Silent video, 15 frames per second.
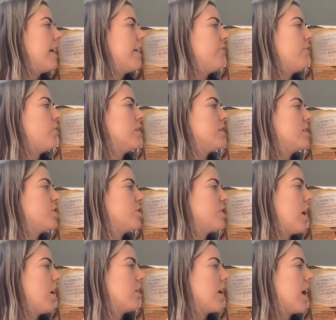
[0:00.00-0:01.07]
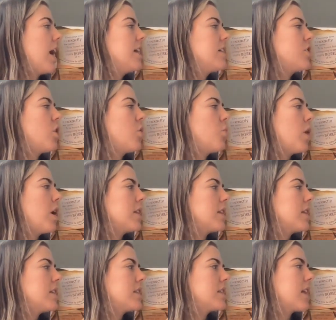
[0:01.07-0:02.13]
and voices shout, I don't
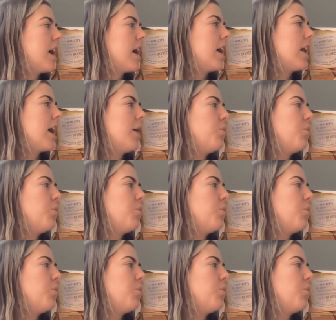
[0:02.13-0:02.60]
want this cat.